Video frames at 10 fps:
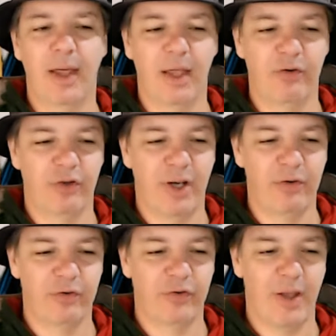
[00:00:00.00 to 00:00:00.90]
so
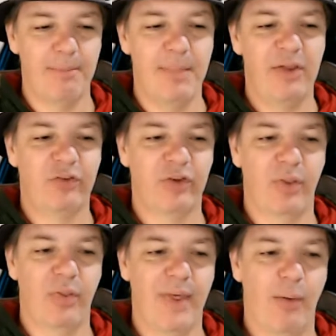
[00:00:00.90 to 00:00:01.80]
don't miss
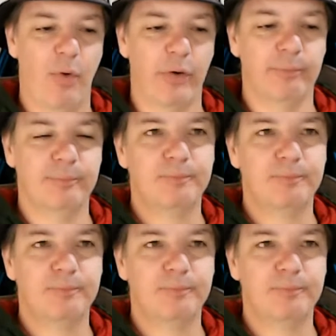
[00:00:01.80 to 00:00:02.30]
that one.